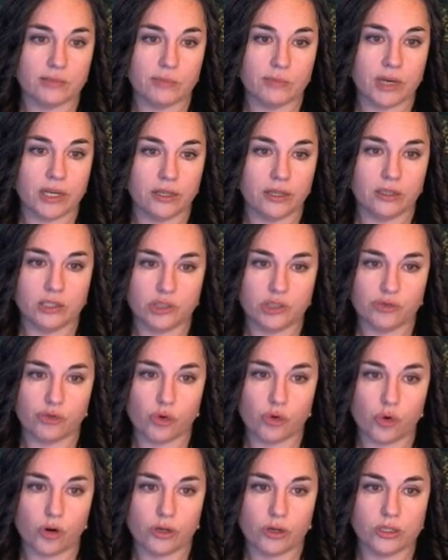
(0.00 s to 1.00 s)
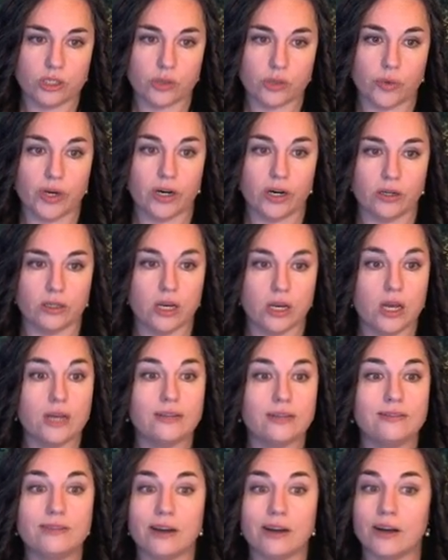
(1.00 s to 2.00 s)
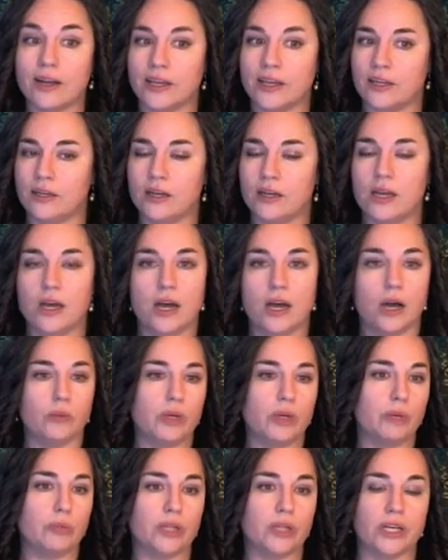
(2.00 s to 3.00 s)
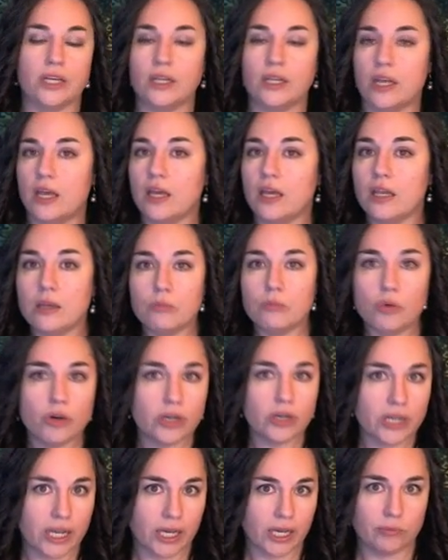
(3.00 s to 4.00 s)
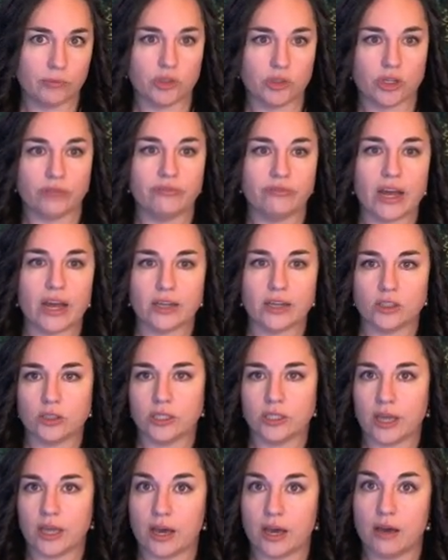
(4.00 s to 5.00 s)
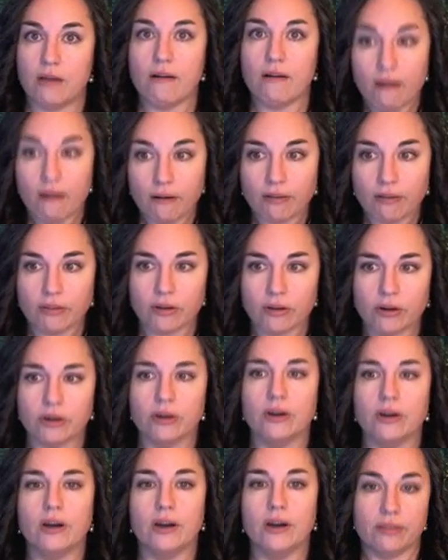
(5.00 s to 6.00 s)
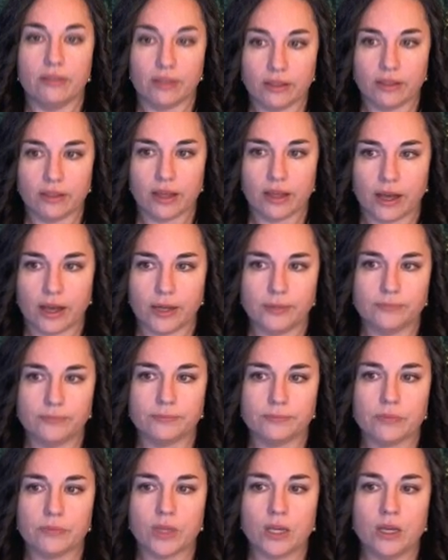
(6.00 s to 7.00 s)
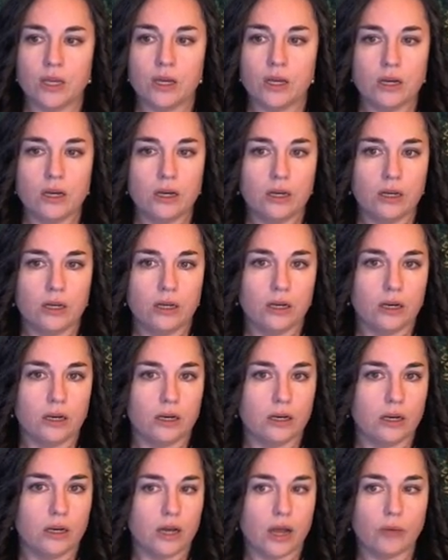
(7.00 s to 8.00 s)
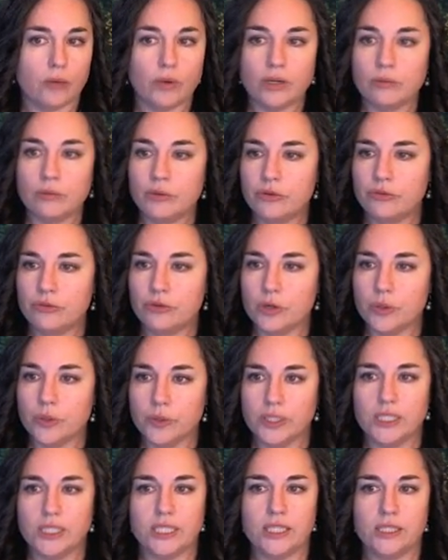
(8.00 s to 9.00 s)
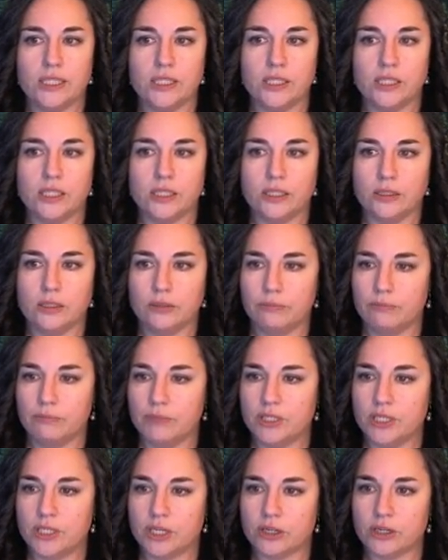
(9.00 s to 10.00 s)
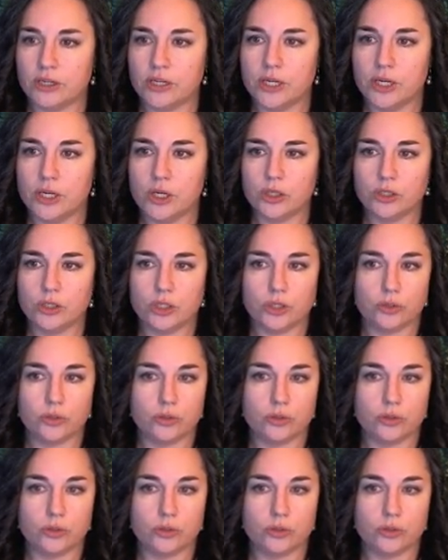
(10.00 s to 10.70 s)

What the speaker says: minus 4 squared. Done. I'm not playing any more games on factoring that other than that. I want to move forward in the material to